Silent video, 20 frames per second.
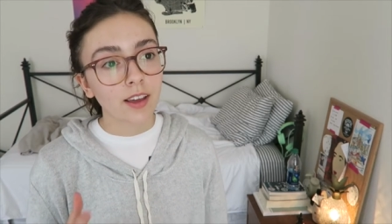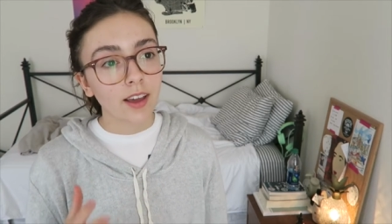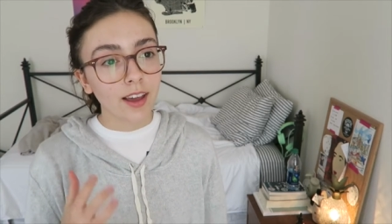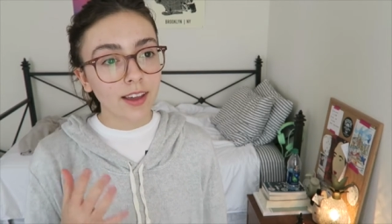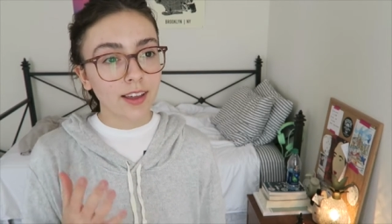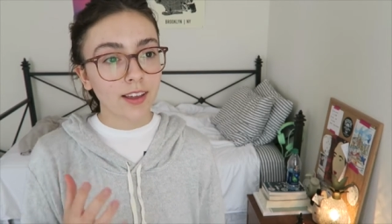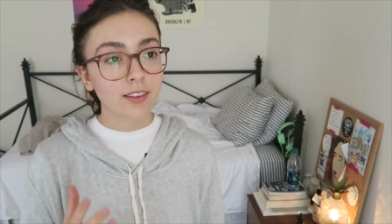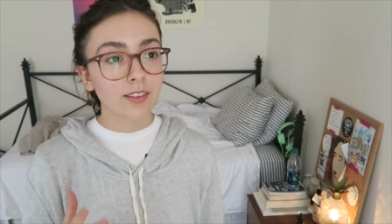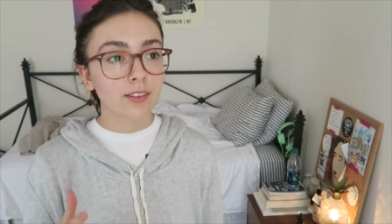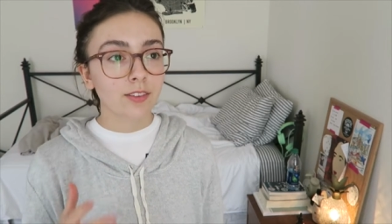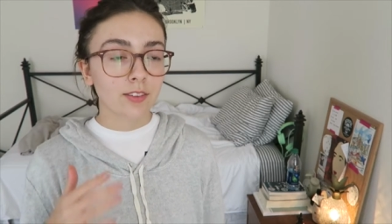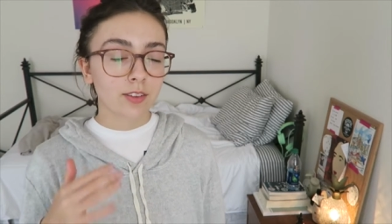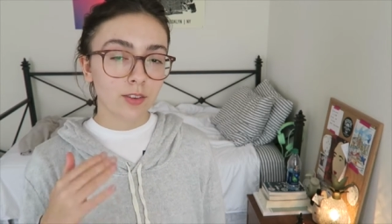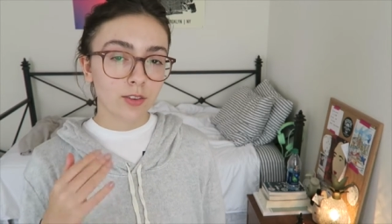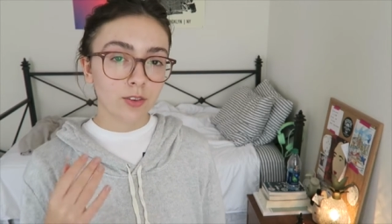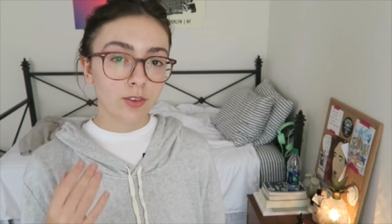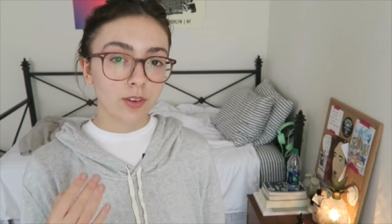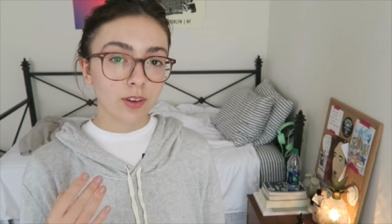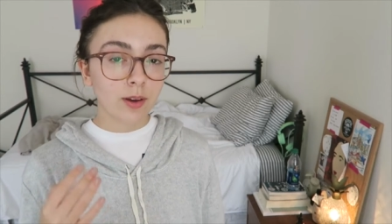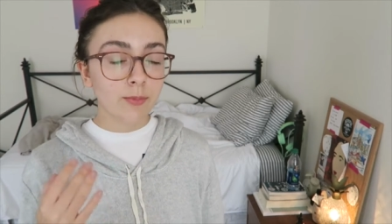I guess, so
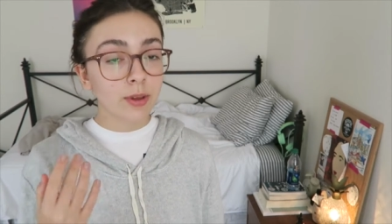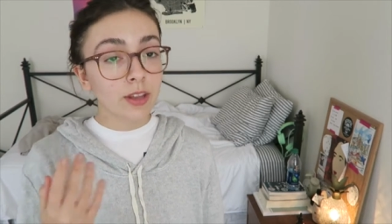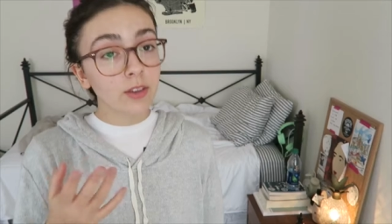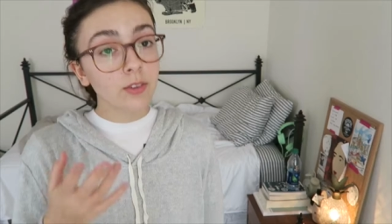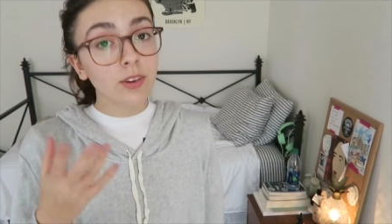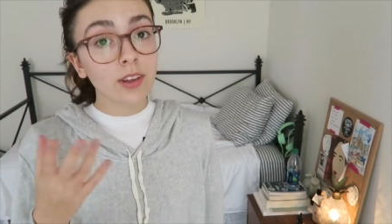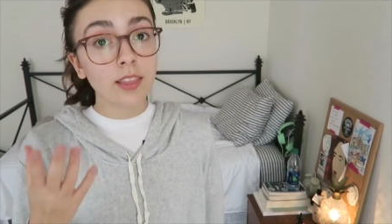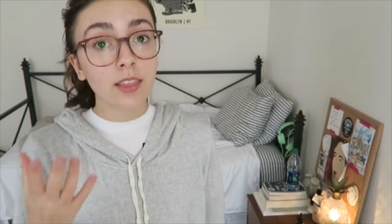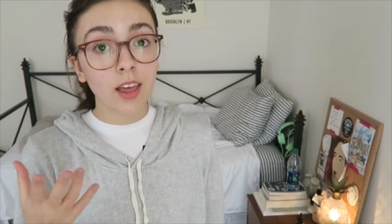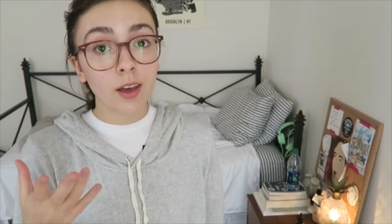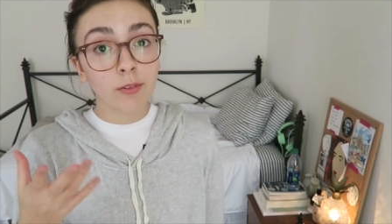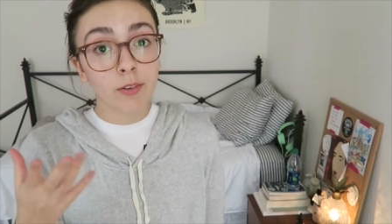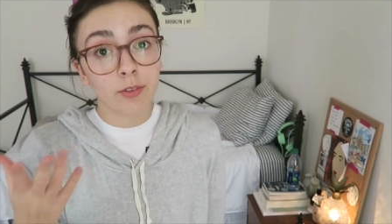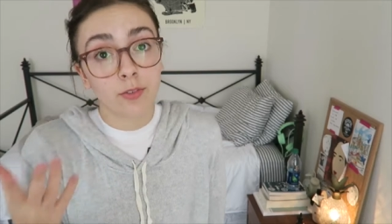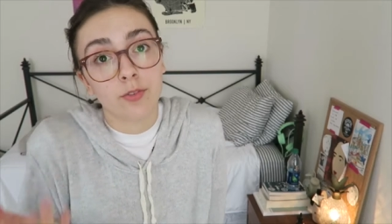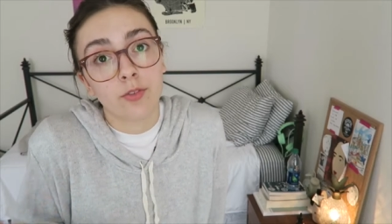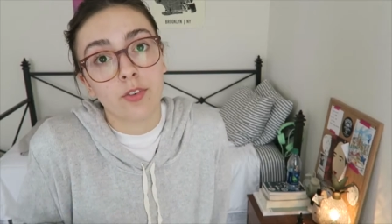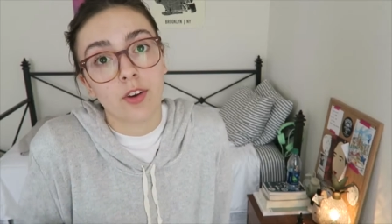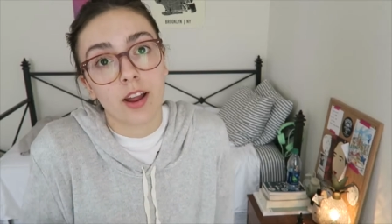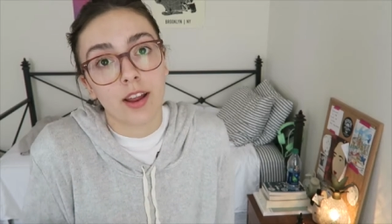you, I mean, you can love a
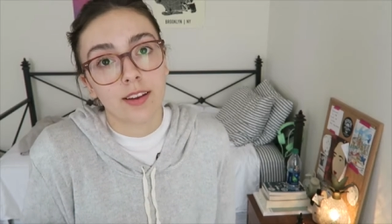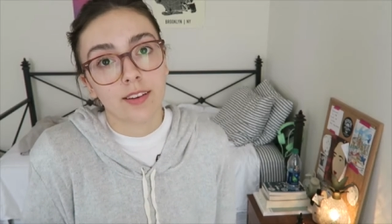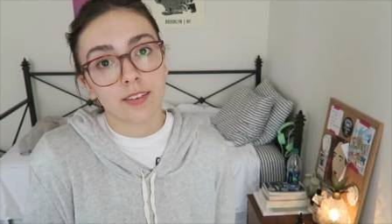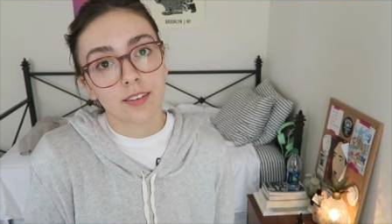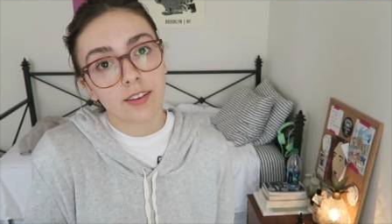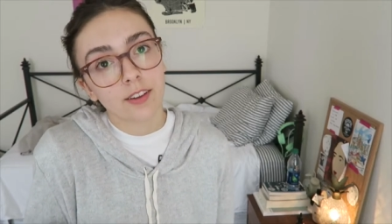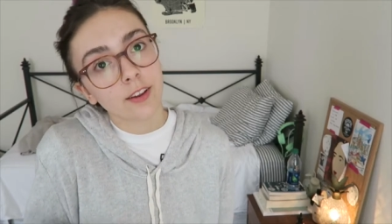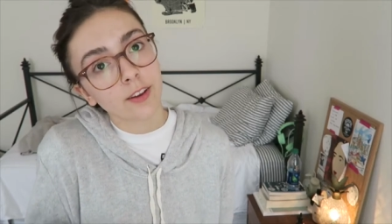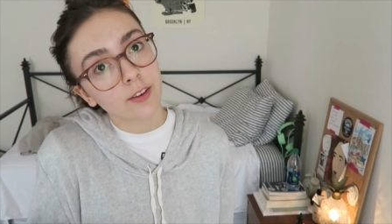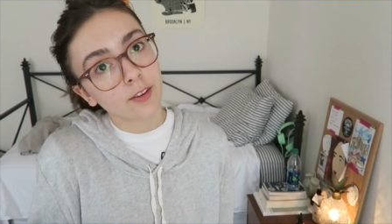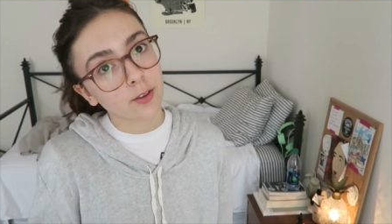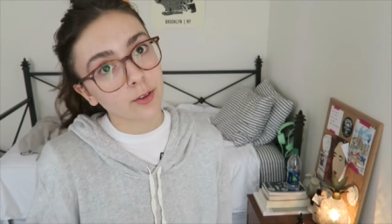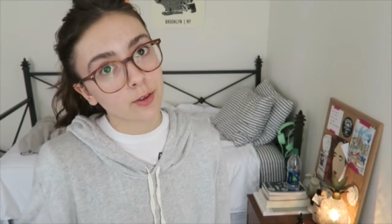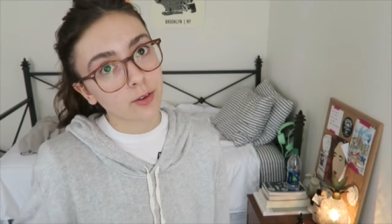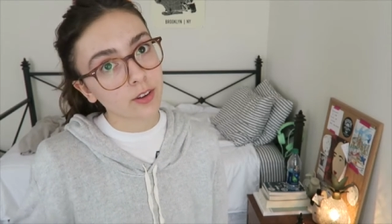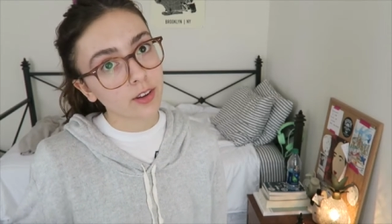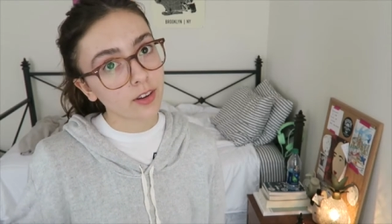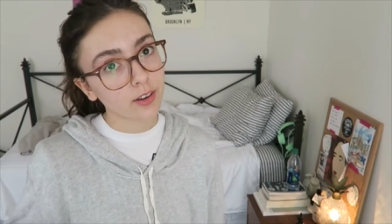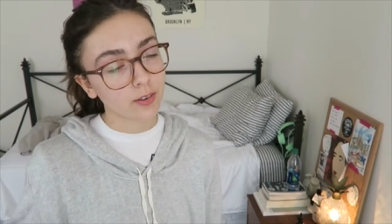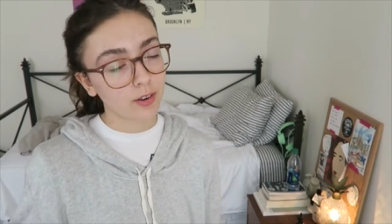friend too,
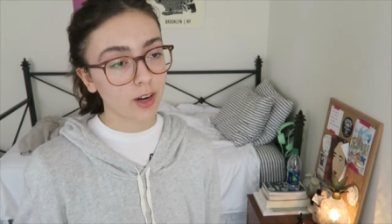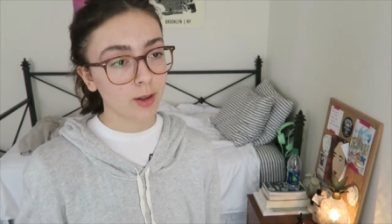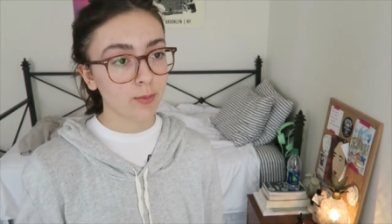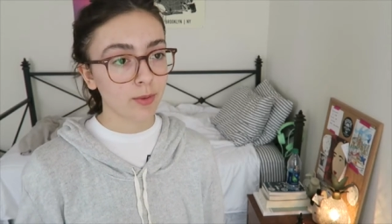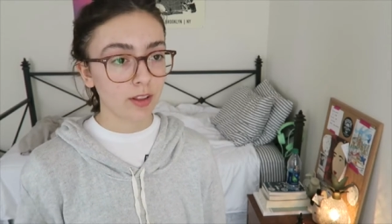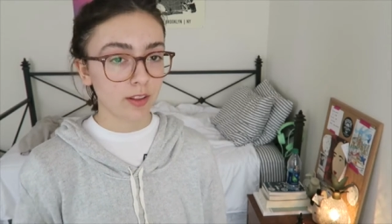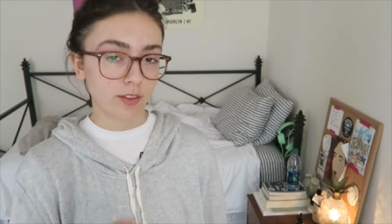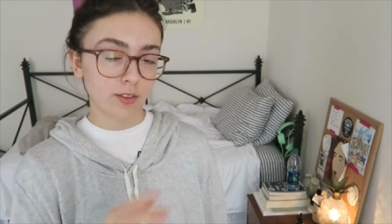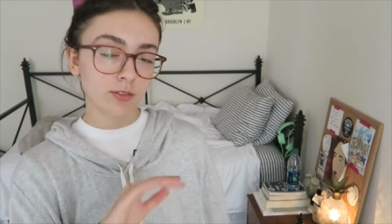you know what I mean?